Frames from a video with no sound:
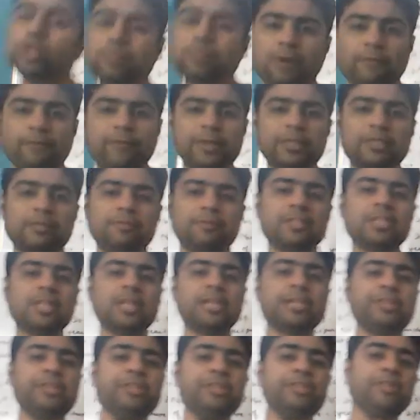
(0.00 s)
profits which are
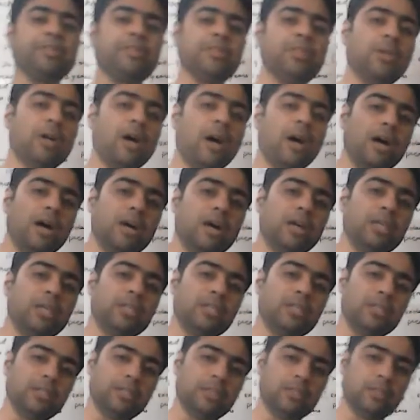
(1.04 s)
earned,
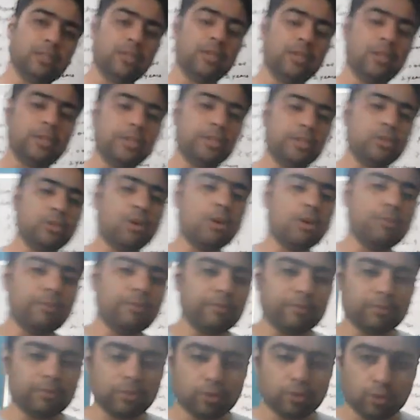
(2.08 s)

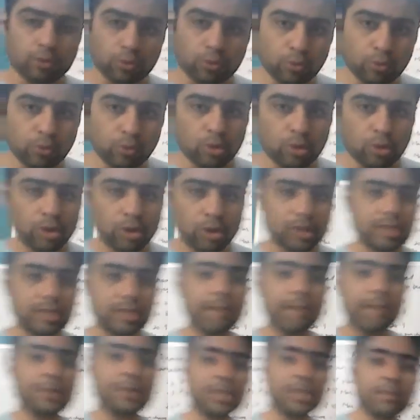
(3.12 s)
through
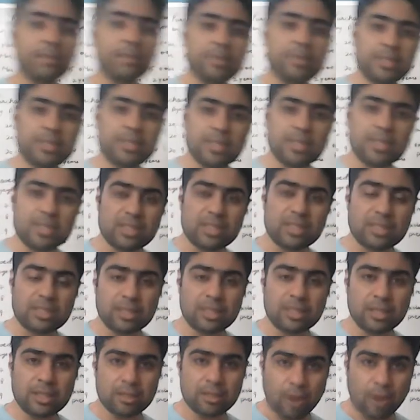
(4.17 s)
some other business
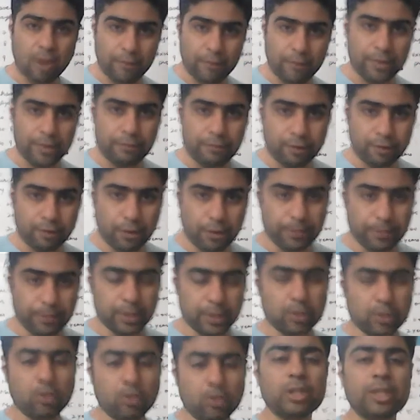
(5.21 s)
of the firm,
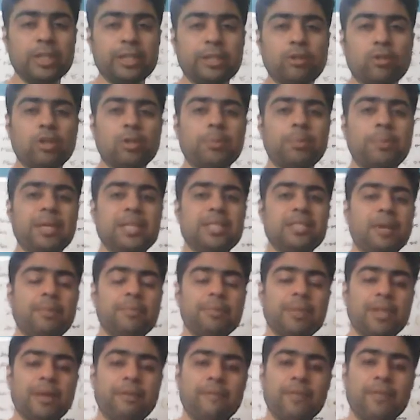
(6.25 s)
or it could be
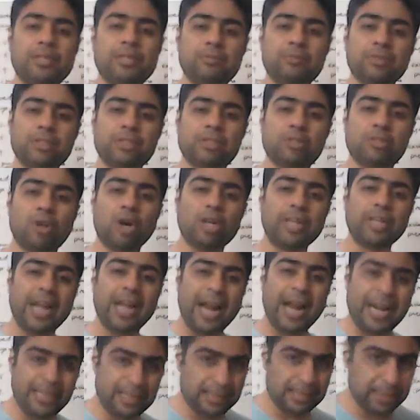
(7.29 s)
something which was not
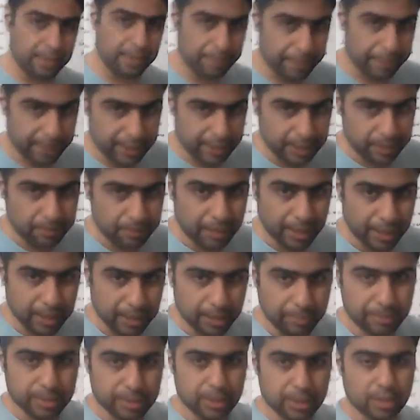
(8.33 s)
anticipated by the
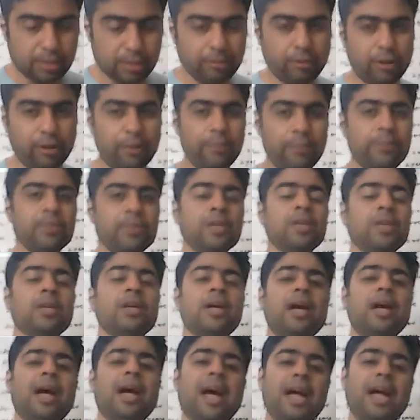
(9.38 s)
business firm
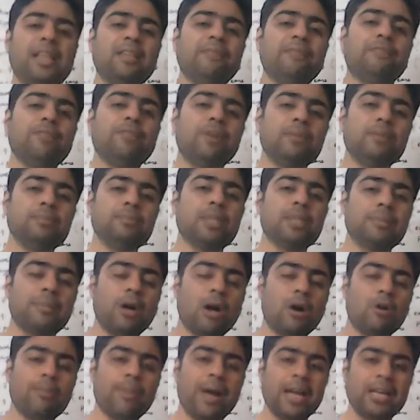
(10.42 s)
and the firm
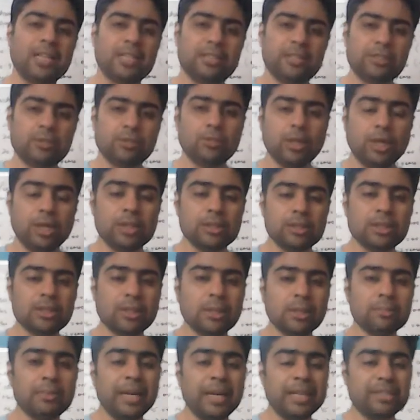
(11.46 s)
somehow managed to earn
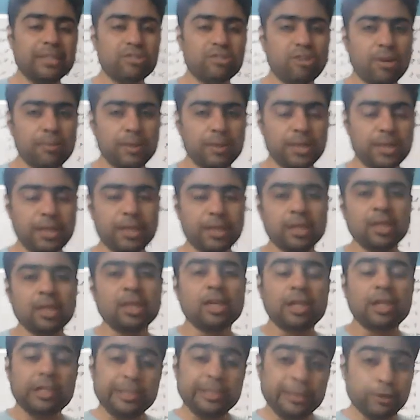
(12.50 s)
some extra money
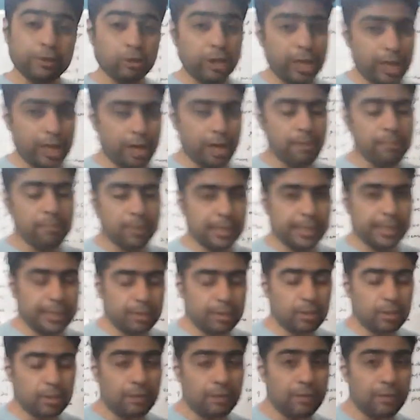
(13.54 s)
during a
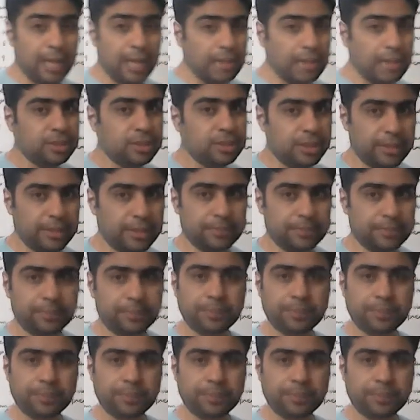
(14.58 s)
particular financial year.